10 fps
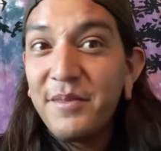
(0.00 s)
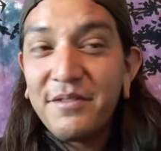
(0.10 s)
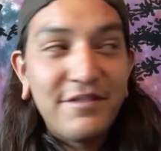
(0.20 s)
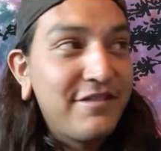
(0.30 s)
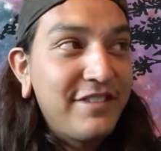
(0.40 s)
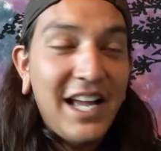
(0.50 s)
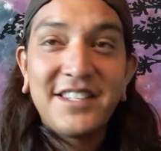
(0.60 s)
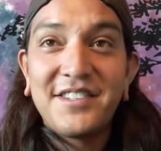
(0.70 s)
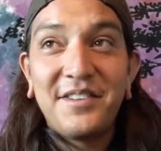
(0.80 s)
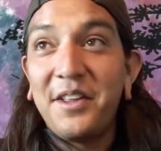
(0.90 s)
if
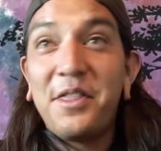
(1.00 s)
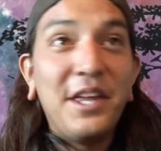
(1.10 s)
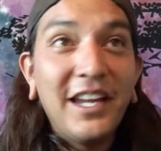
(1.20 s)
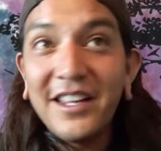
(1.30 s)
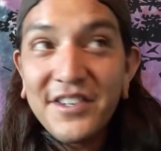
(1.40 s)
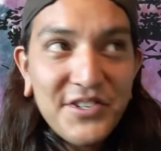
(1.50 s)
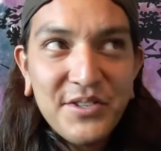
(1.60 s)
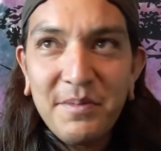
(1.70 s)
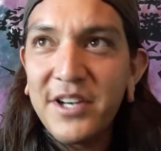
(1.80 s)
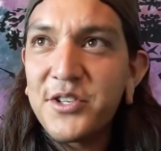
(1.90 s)
that's a thing in this
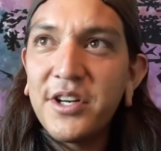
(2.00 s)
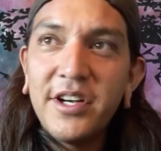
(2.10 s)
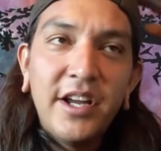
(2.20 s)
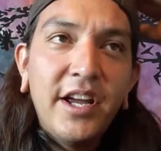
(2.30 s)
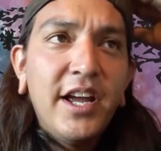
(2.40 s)
dimension,